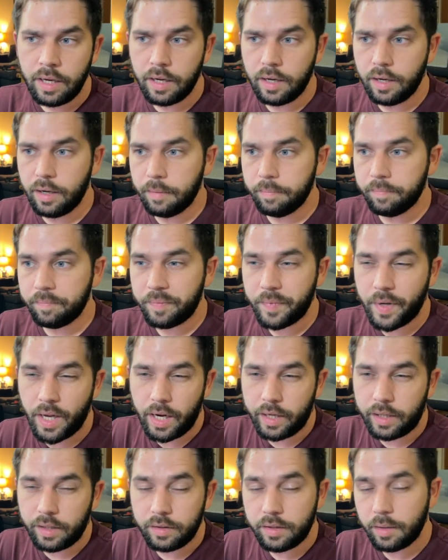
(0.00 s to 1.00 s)

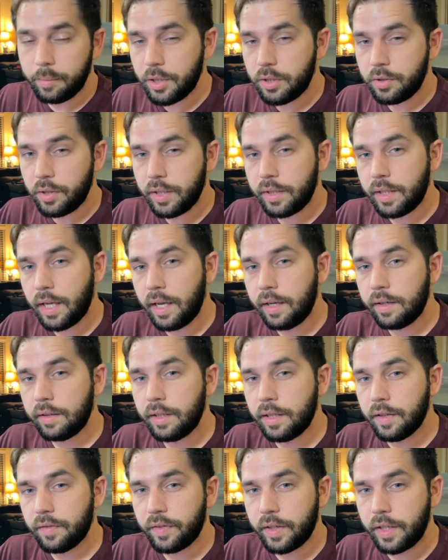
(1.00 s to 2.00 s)
I can demonstrate that
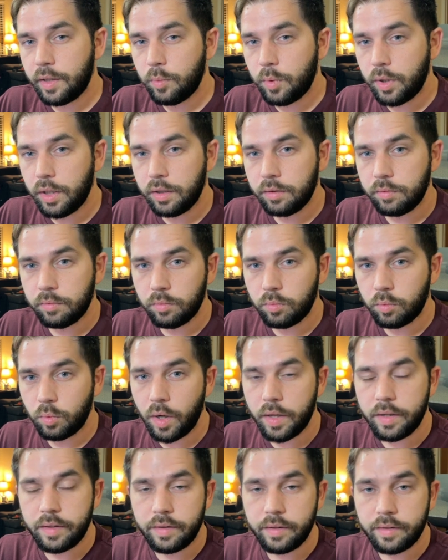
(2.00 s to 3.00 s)
if anyone
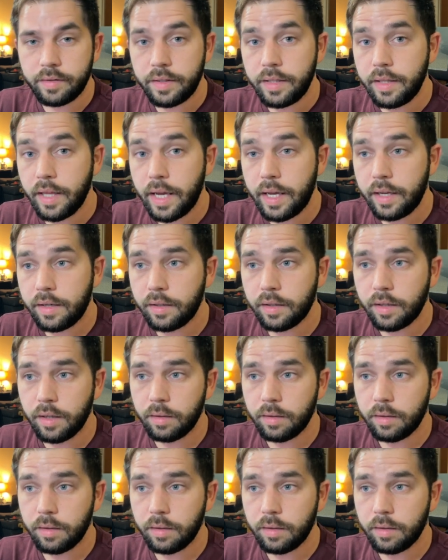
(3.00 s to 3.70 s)
wants to see that.